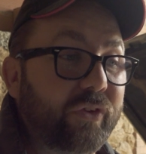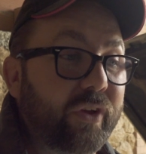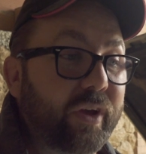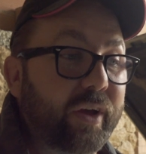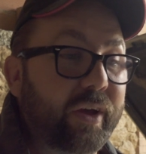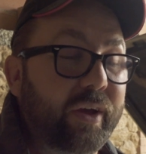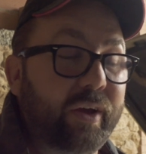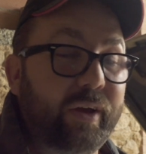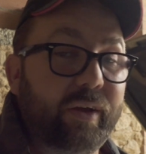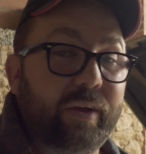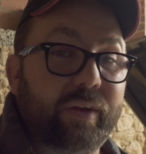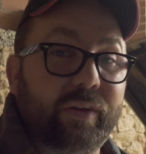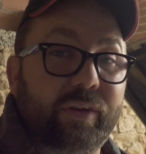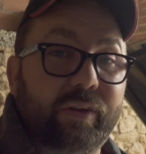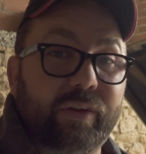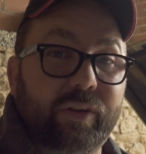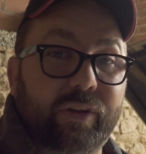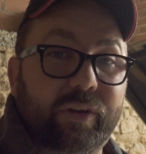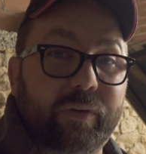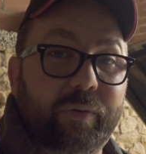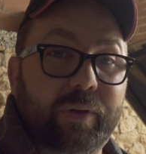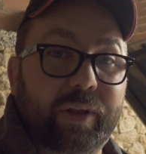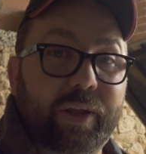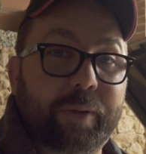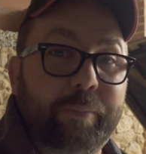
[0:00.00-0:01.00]

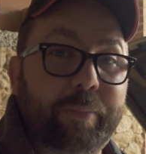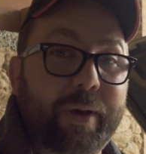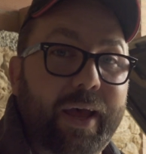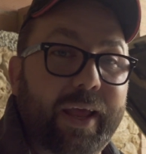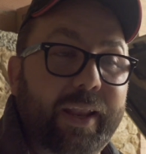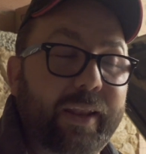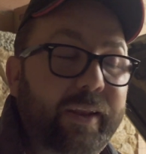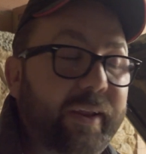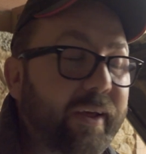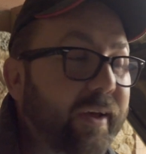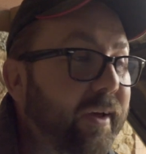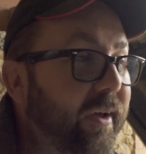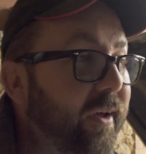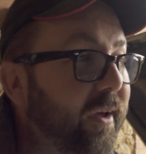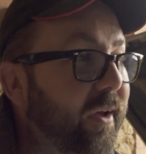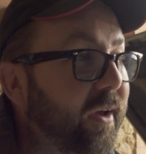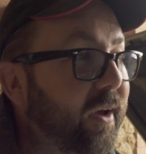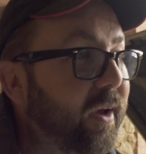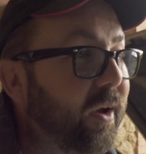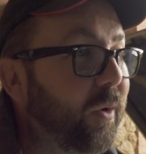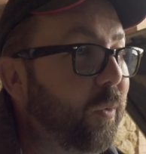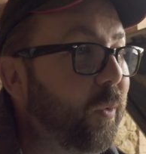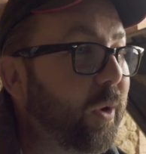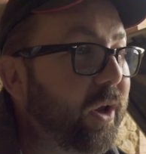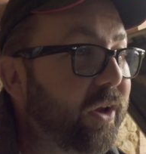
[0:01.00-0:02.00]
doing the Panda.
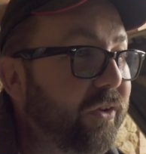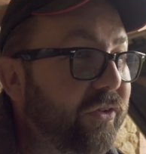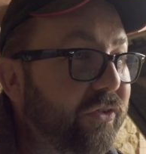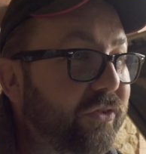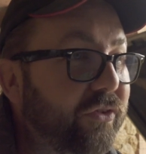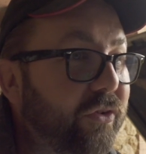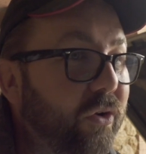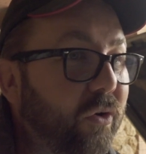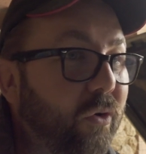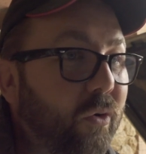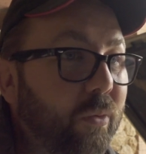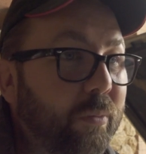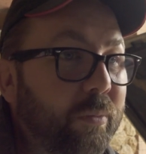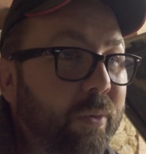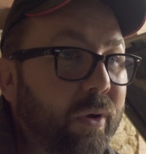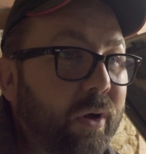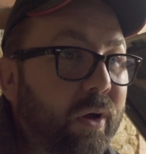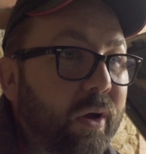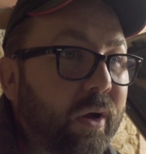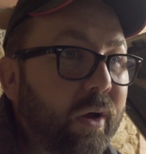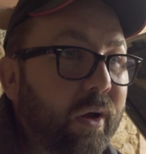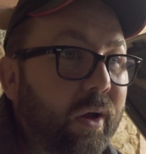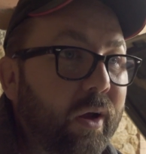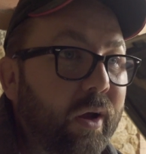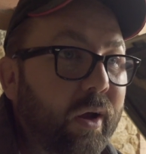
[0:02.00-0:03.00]
We had a storm.
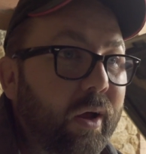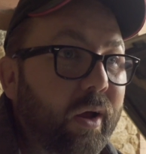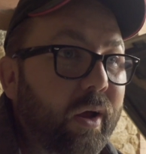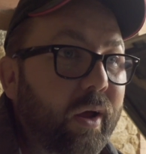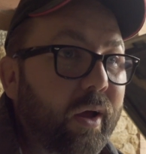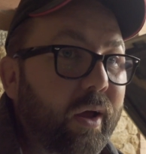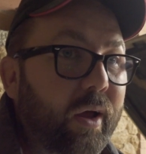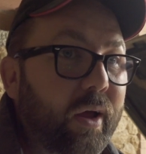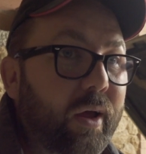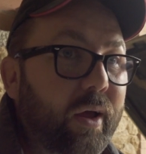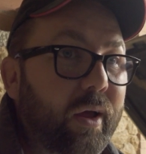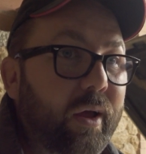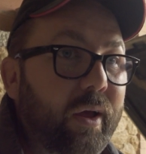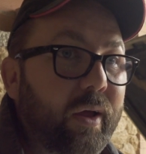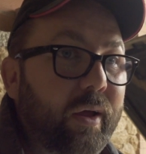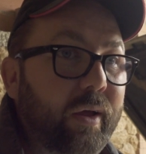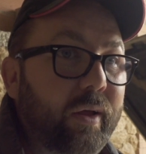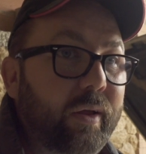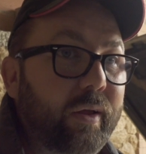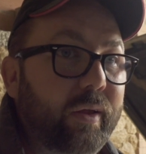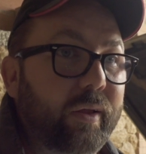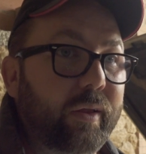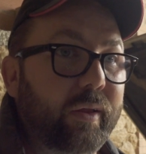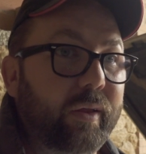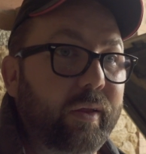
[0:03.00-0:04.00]

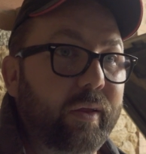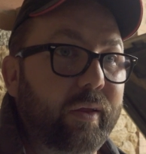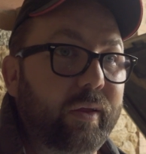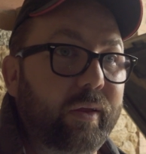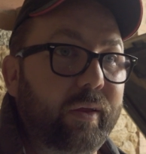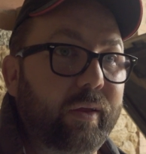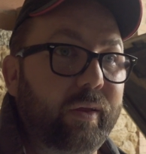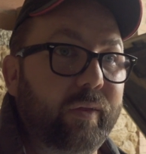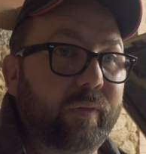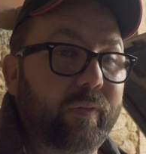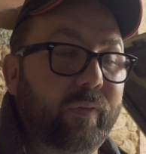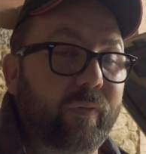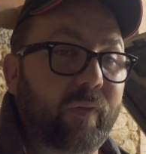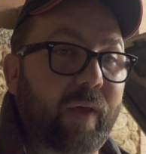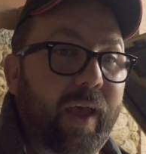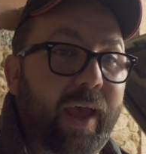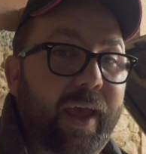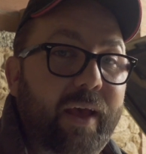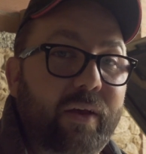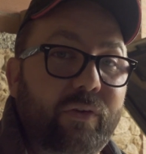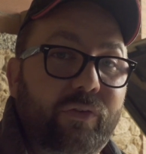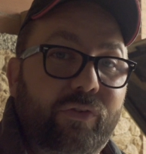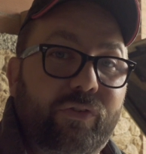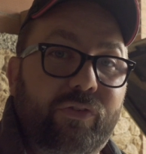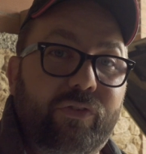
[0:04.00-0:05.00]
The
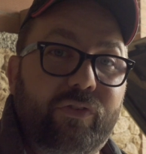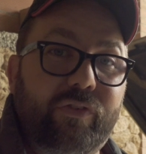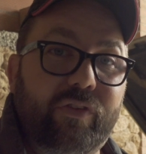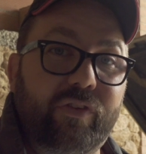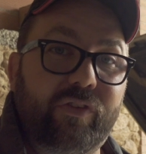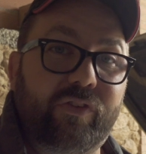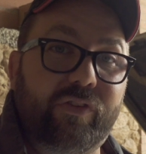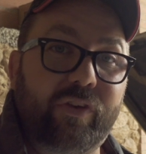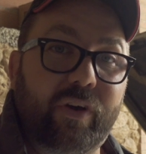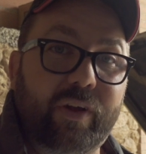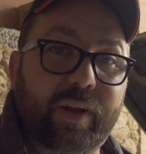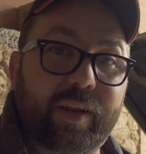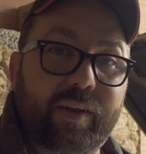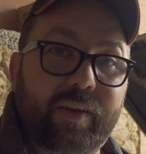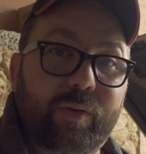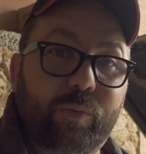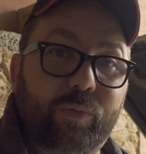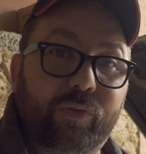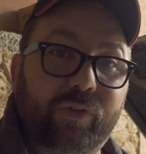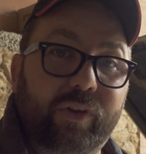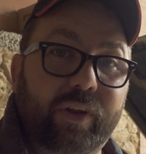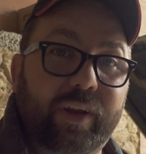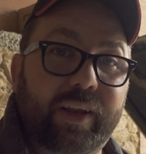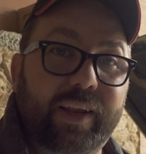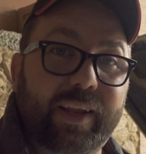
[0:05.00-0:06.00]
house decided it
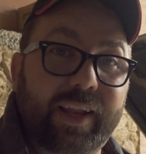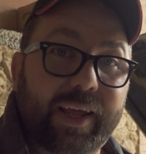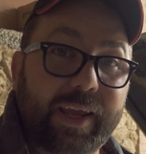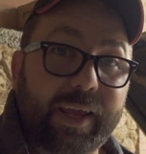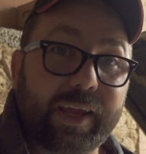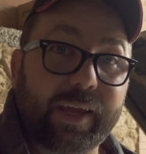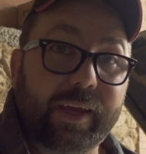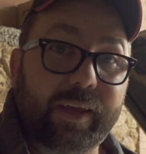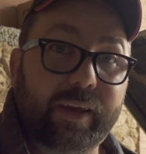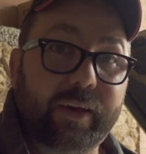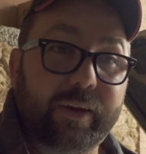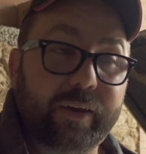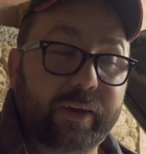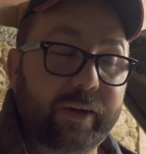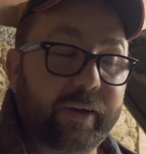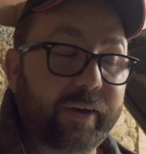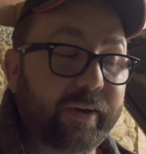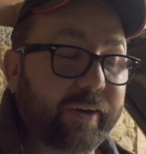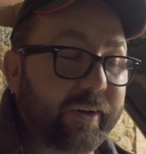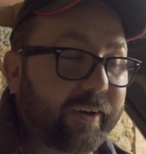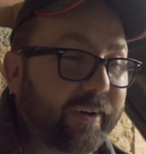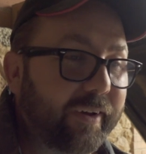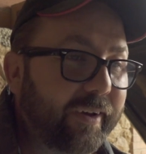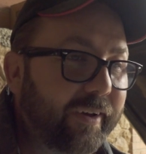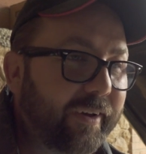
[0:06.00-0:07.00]
was going to leak.
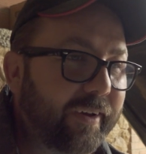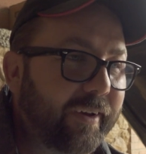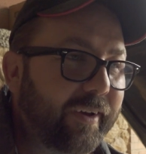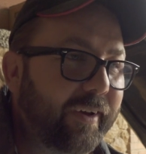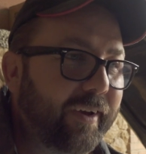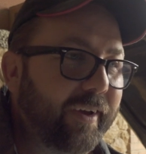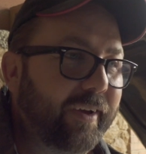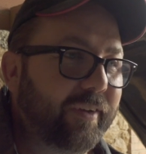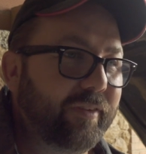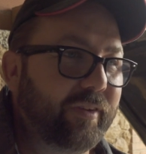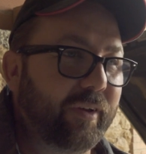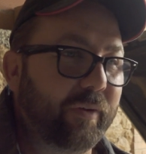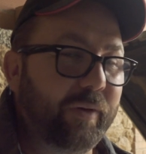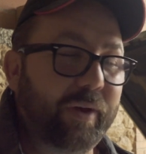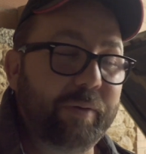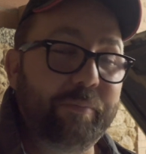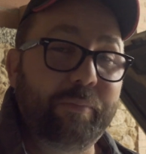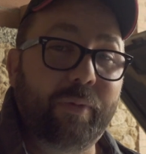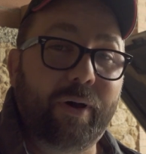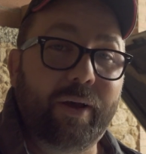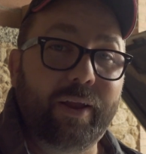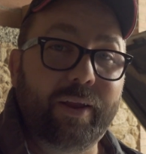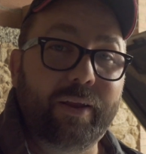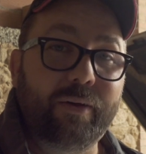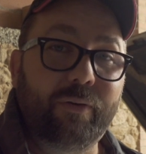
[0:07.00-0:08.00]
So in
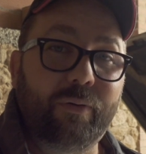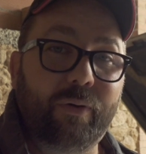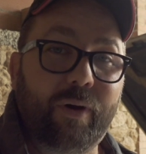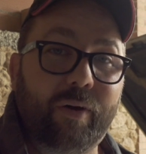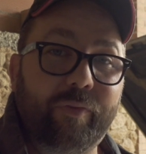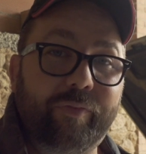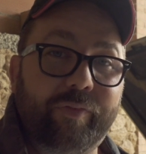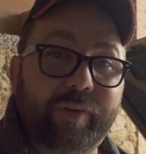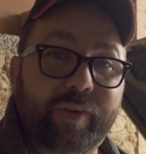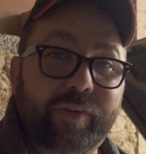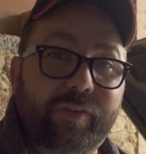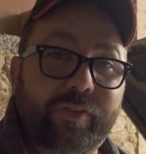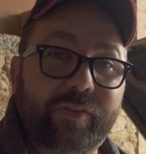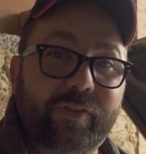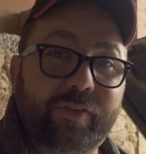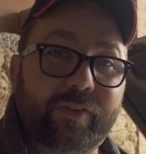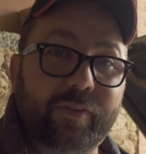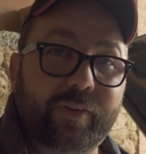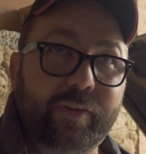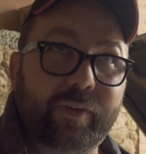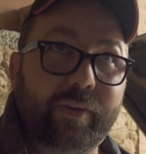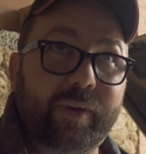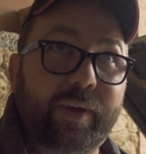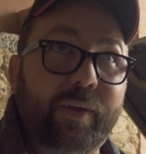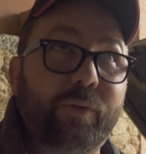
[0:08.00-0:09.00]
my little office,
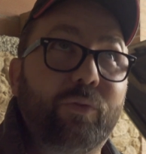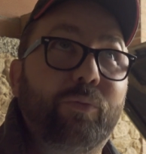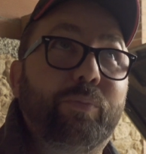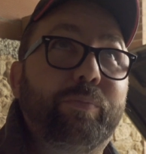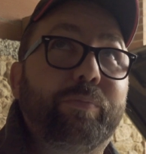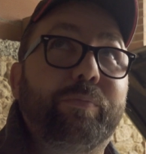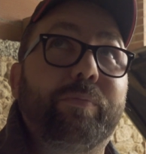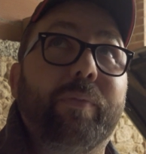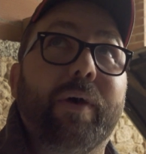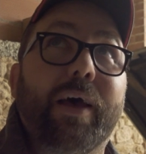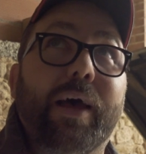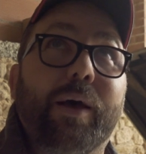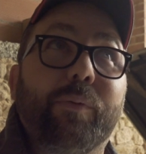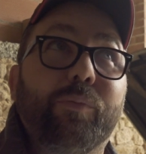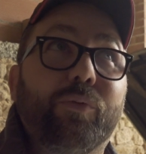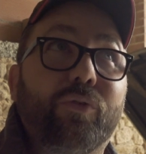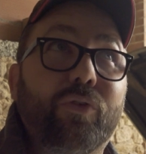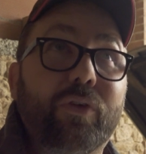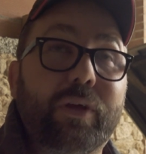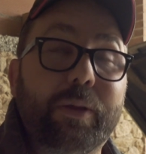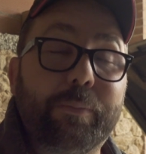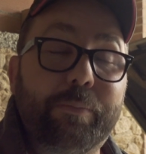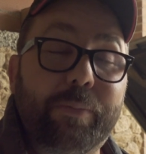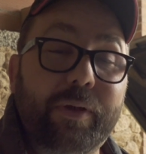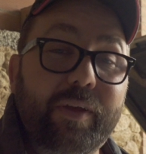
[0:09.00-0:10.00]
it was
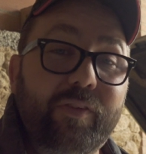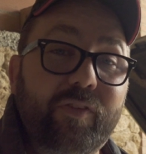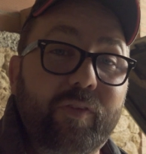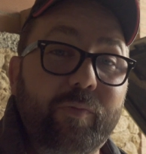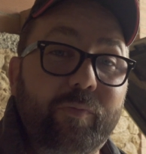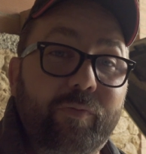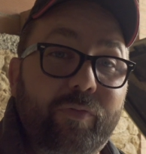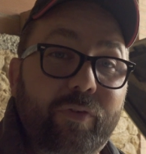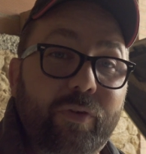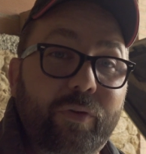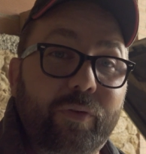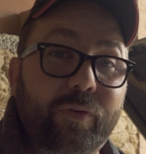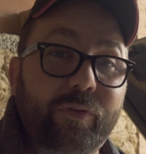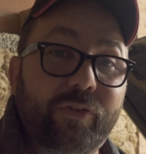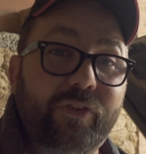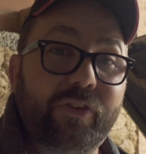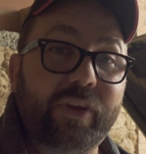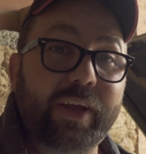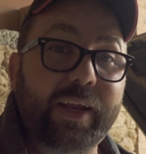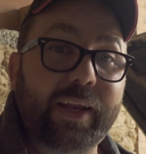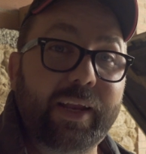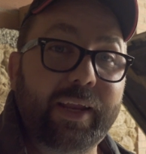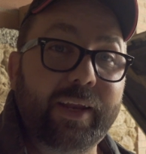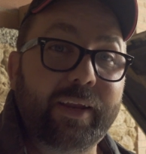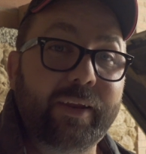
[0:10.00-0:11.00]
absolutely pissing through the
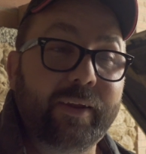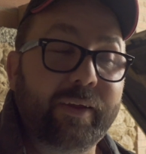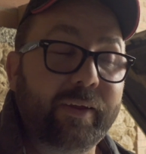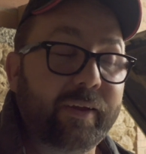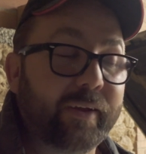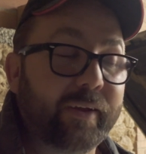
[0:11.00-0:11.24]
ceiling.